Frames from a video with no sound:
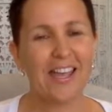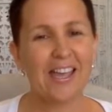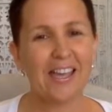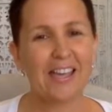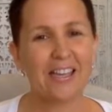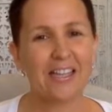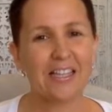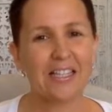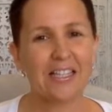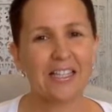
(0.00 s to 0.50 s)

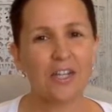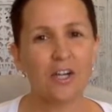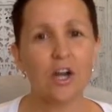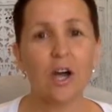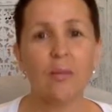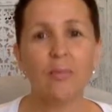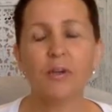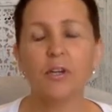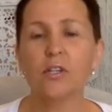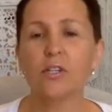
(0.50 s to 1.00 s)
And they said,
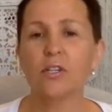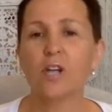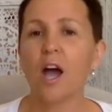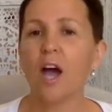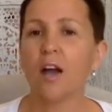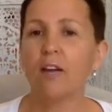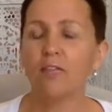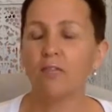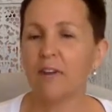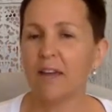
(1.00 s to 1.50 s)
"Oh, because
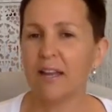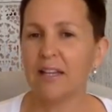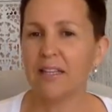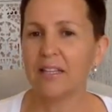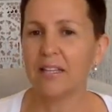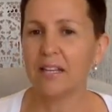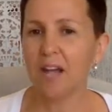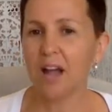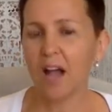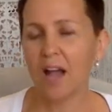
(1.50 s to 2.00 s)
I
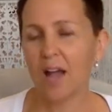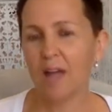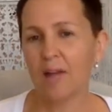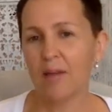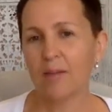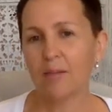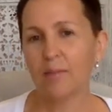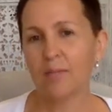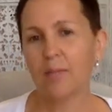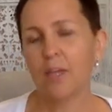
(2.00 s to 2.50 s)
read that
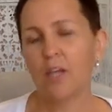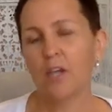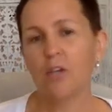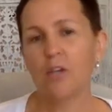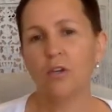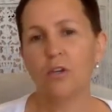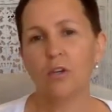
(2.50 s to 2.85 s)
I'm,